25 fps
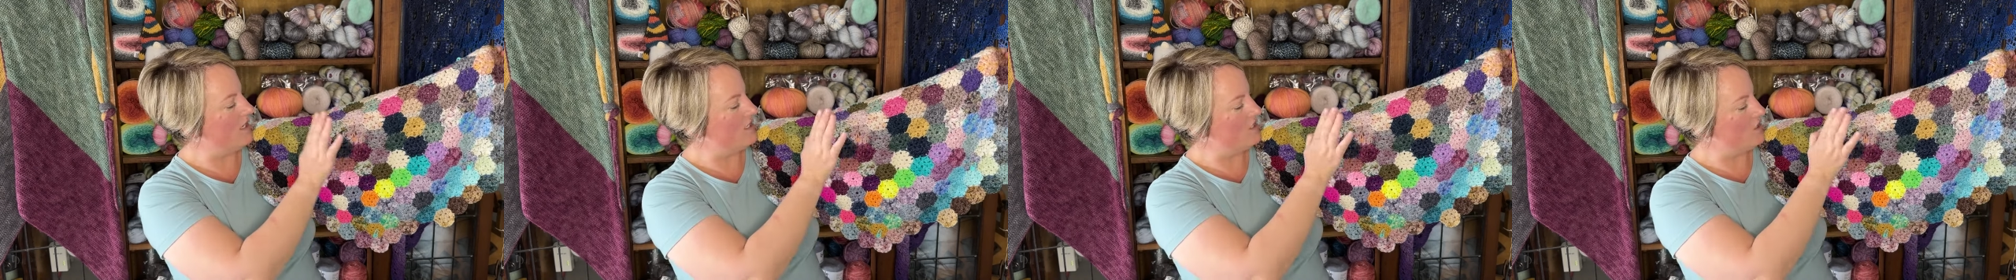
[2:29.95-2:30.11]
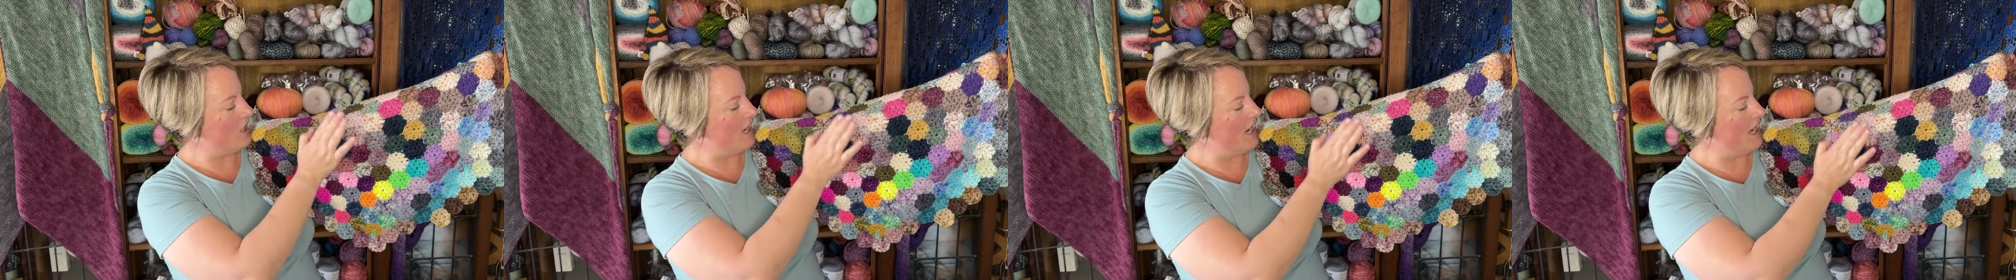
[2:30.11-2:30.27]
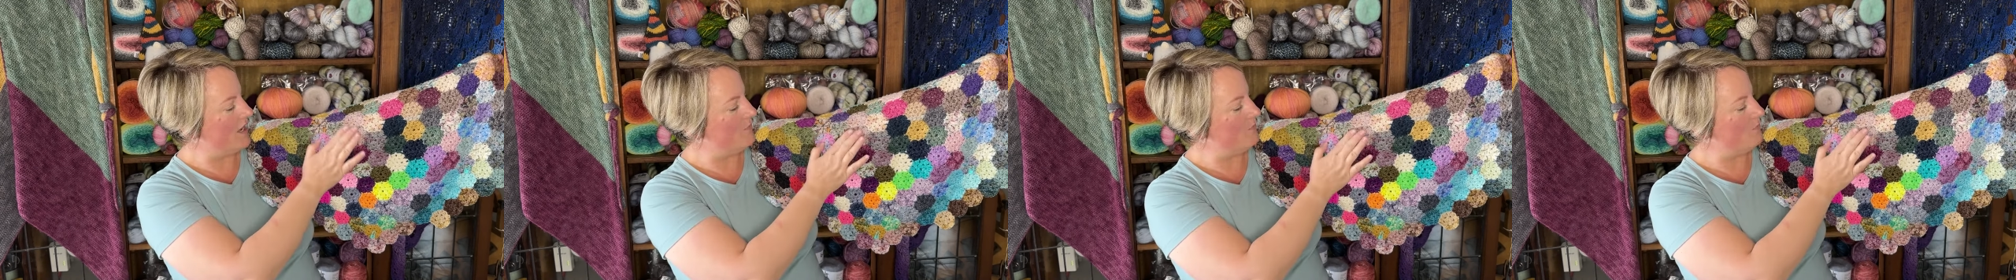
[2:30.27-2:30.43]
so
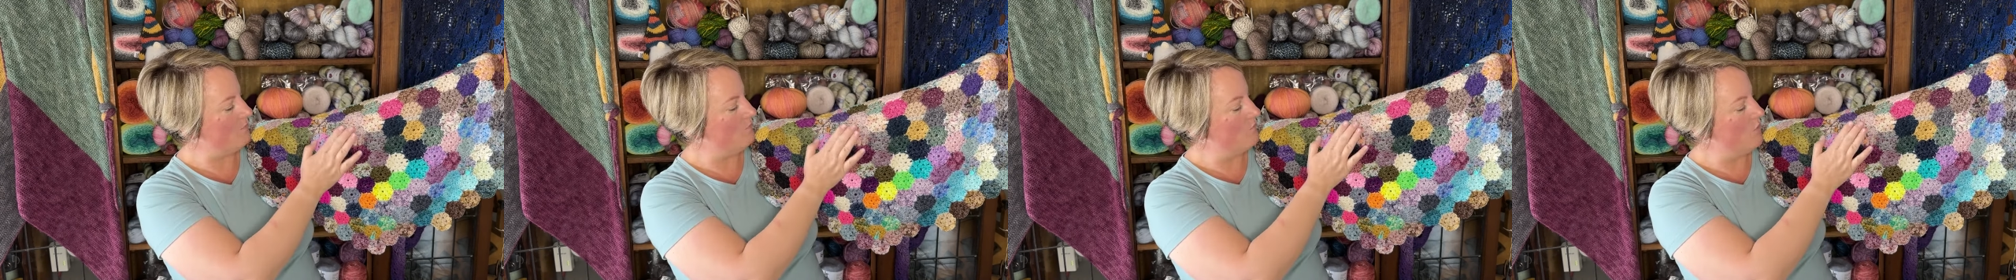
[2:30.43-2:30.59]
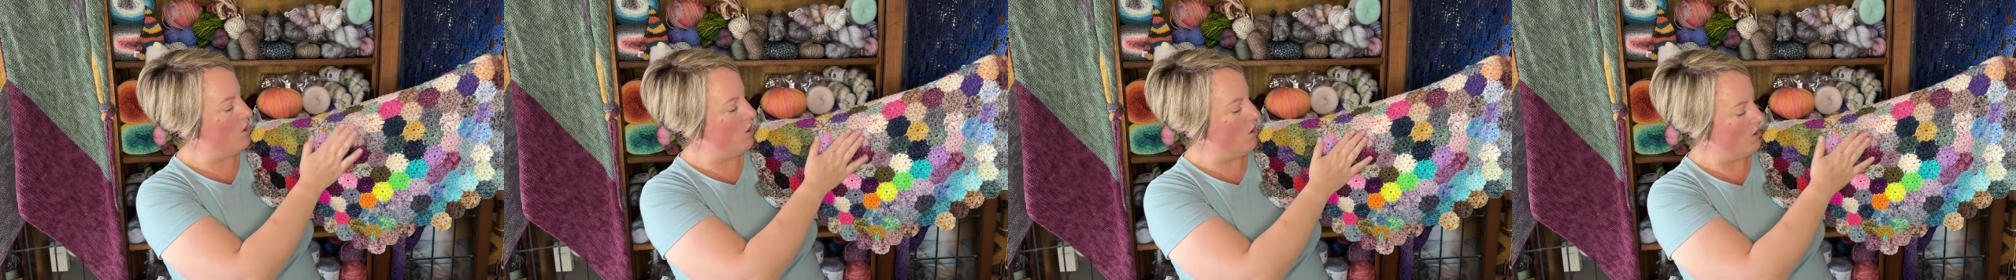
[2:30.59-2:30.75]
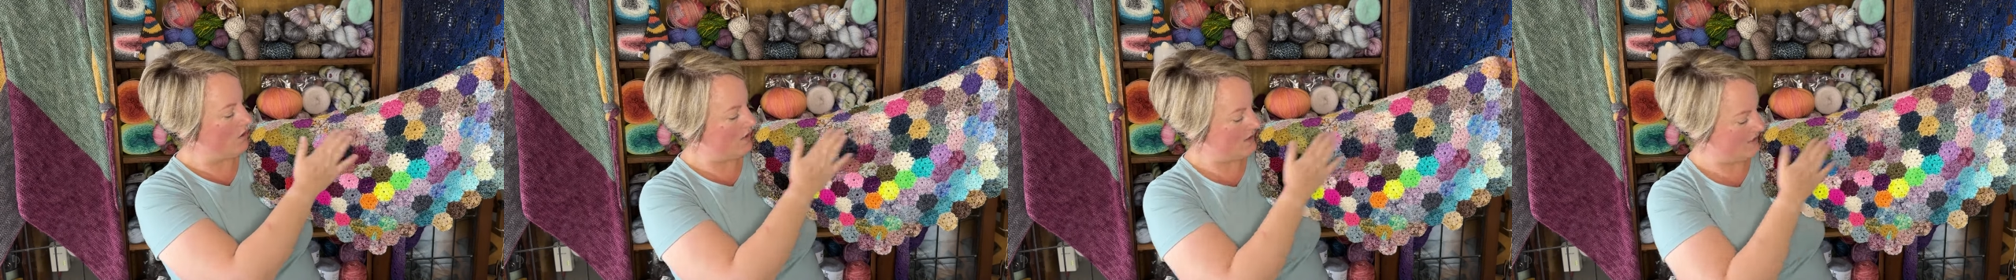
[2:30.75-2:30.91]
I
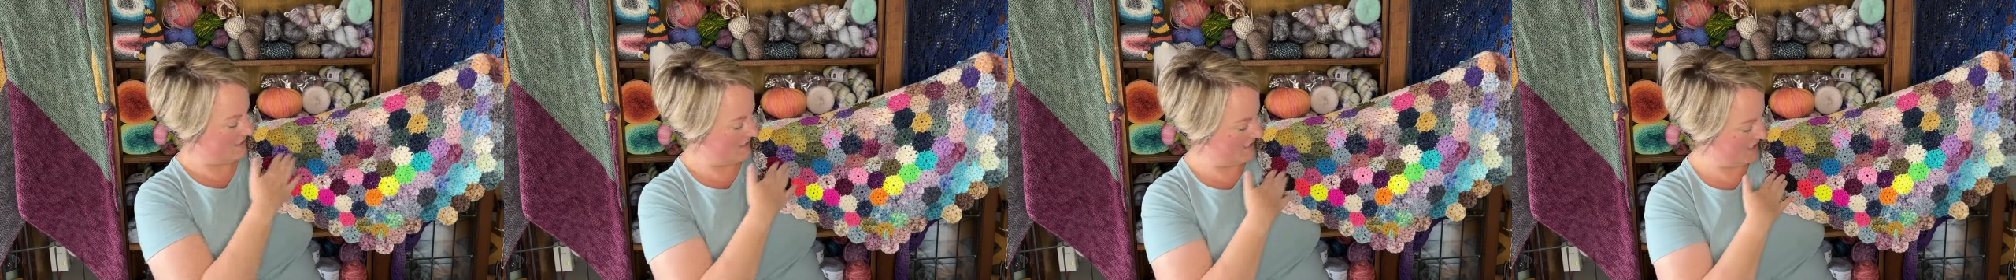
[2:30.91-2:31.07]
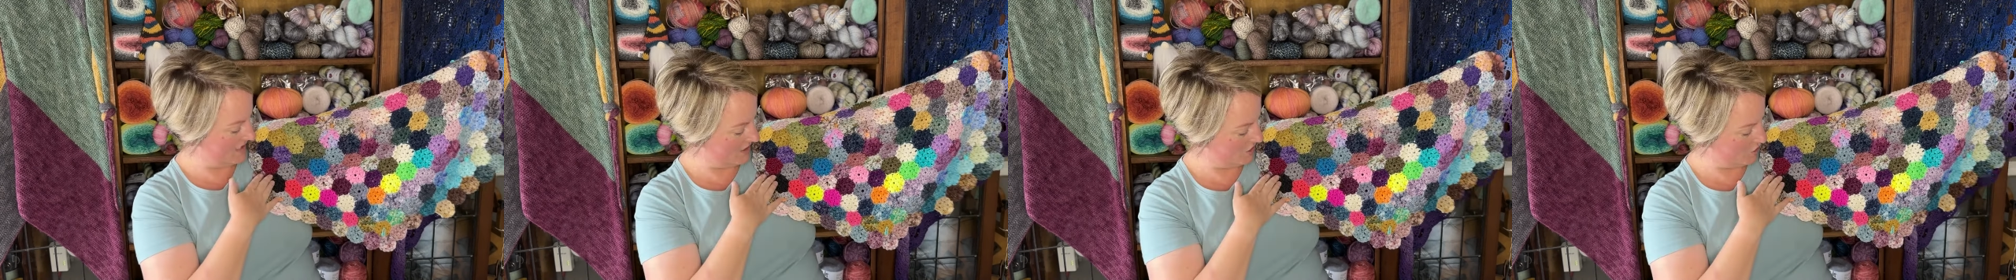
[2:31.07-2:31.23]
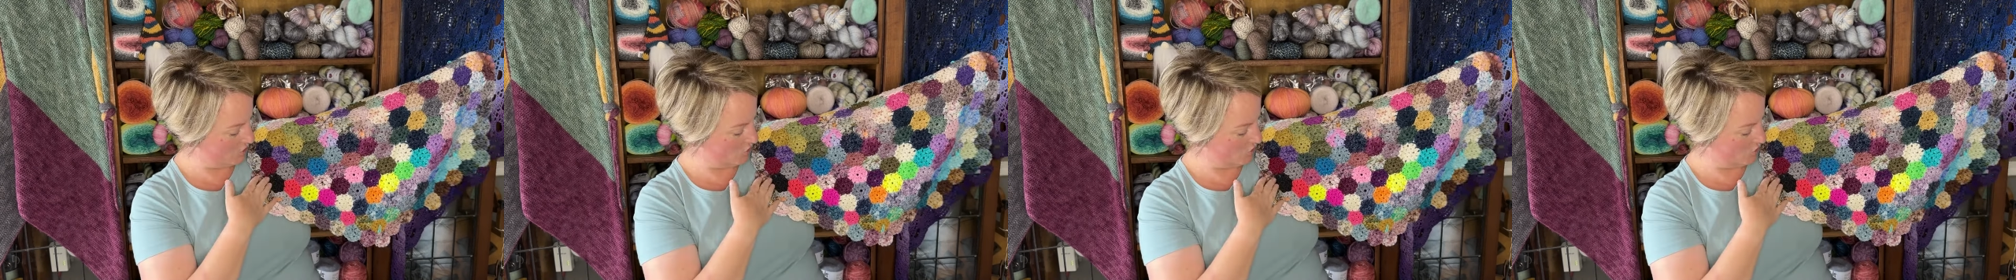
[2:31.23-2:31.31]
mark the six